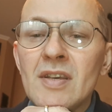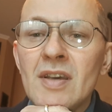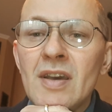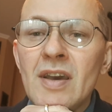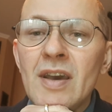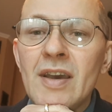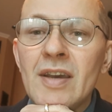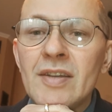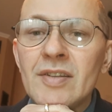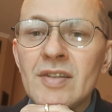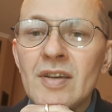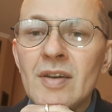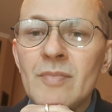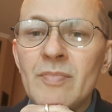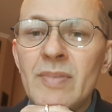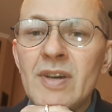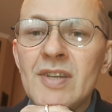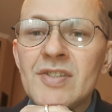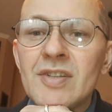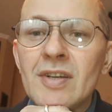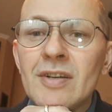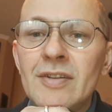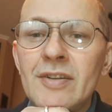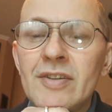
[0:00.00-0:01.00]
And
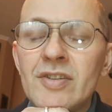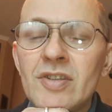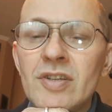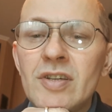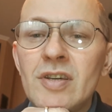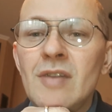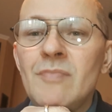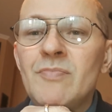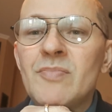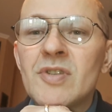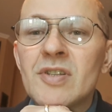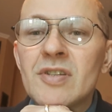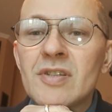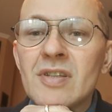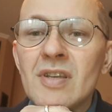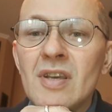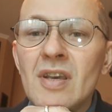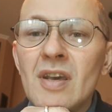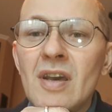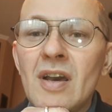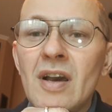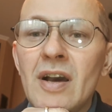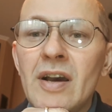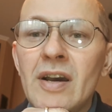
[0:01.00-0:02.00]
basically chips
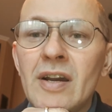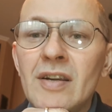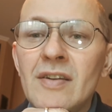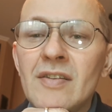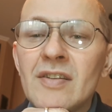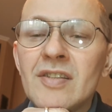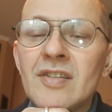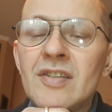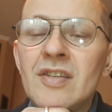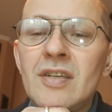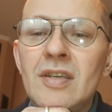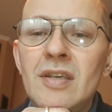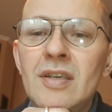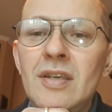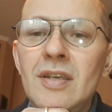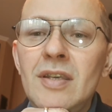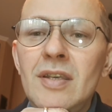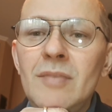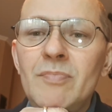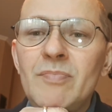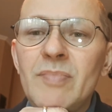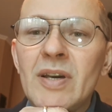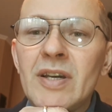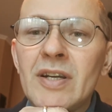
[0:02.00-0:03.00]
are
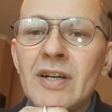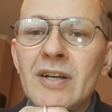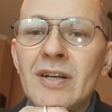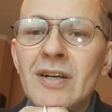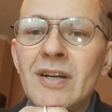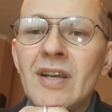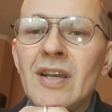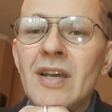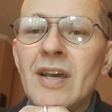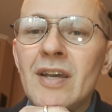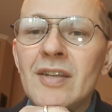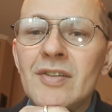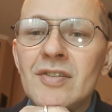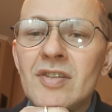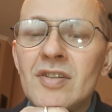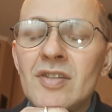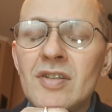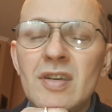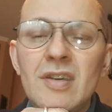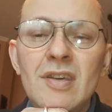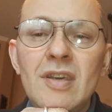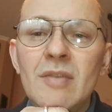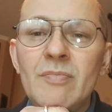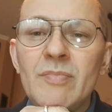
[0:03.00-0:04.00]
cheaper and
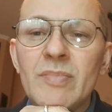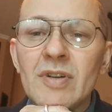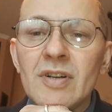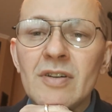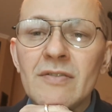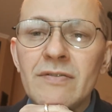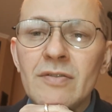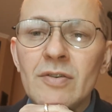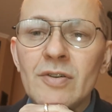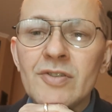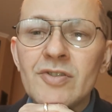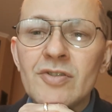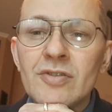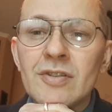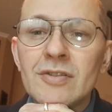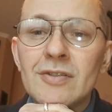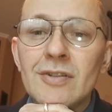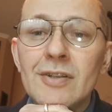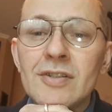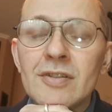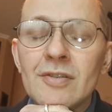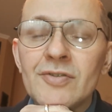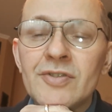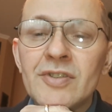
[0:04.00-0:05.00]
cheaper,
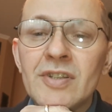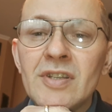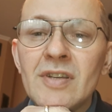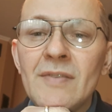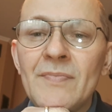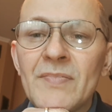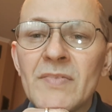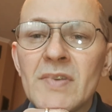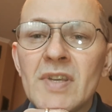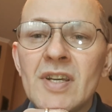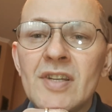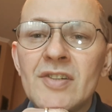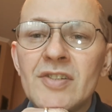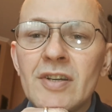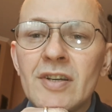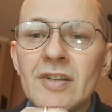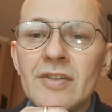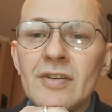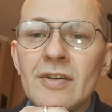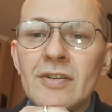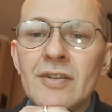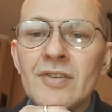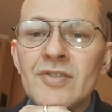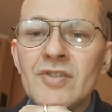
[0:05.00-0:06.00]
fortunately, so the
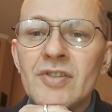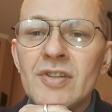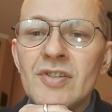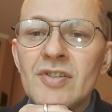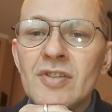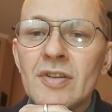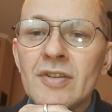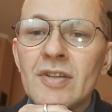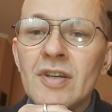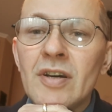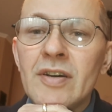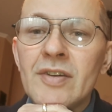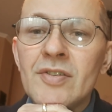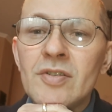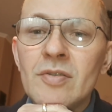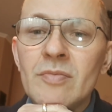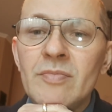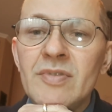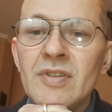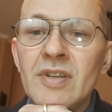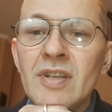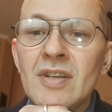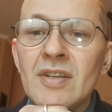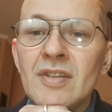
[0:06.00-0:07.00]
technology is not going to
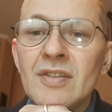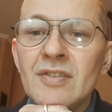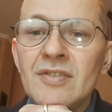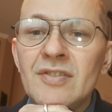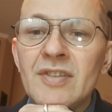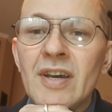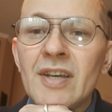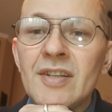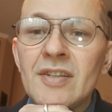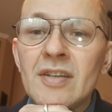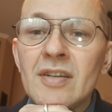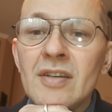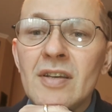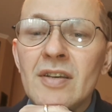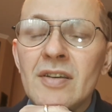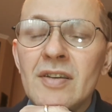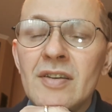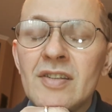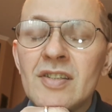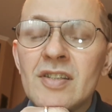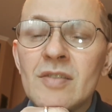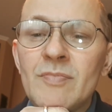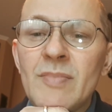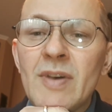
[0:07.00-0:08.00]
be that
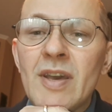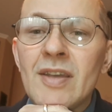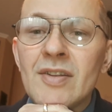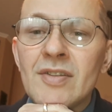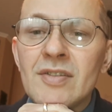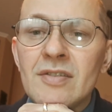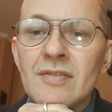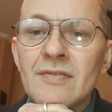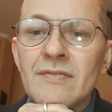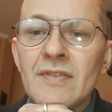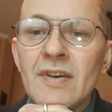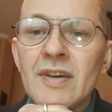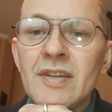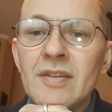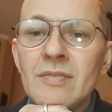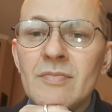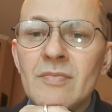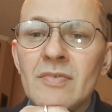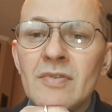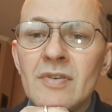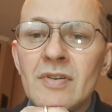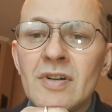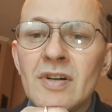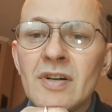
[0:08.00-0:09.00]
expensive
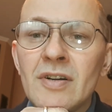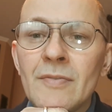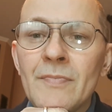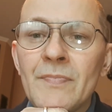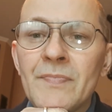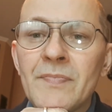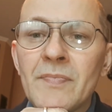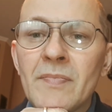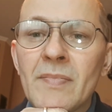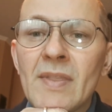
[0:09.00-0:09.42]
anymore.